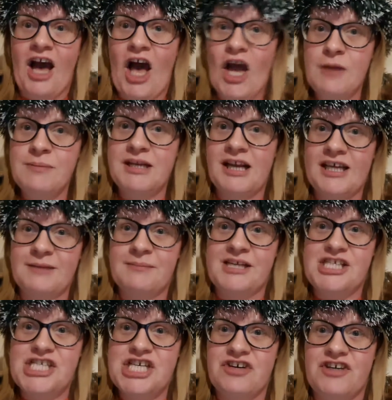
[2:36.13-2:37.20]
Hope you like my
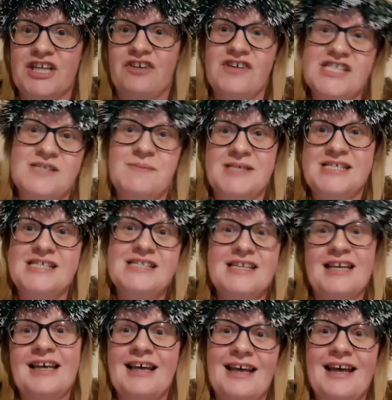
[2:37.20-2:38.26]
cheery Christmas
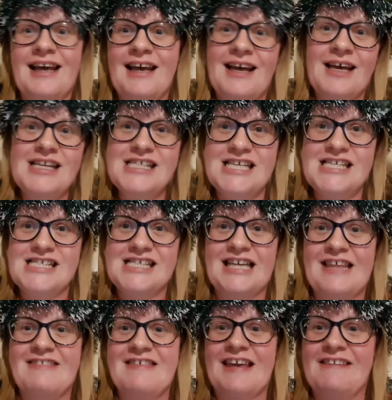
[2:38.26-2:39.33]

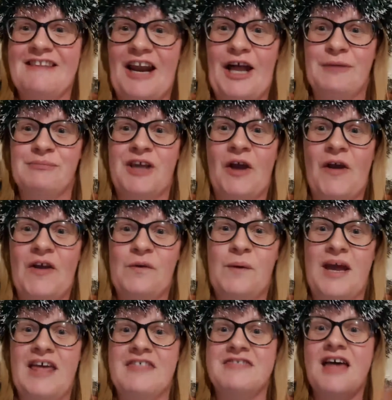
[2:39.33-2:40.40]
tinsely thing that I'm going
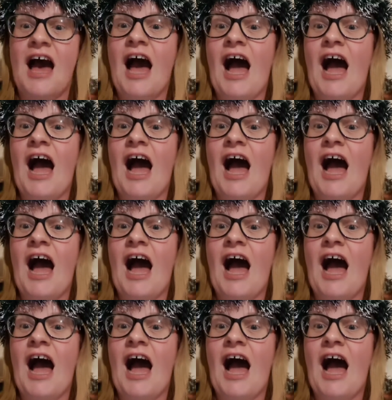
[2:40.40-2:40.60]
with.